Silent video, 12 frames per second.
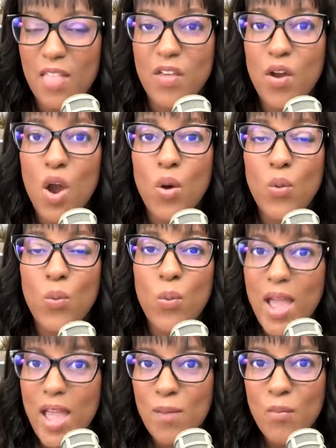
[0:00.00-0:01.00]
There are
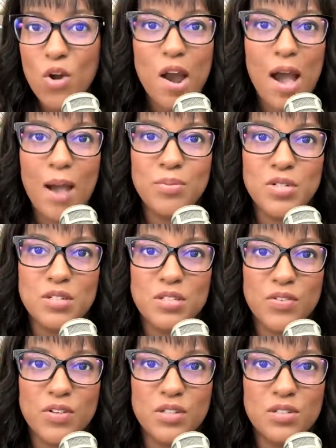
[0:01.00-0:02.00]
way more
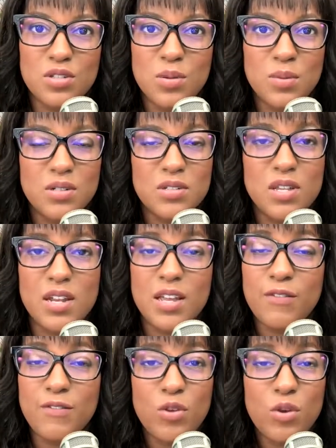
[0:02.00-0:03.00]
options for consumers. And
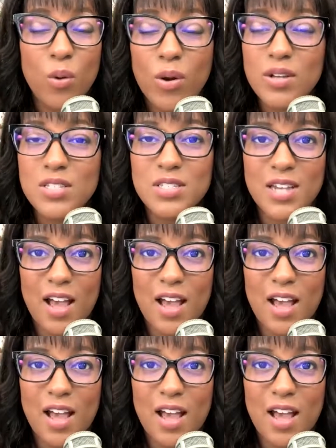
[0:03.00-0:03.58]
if your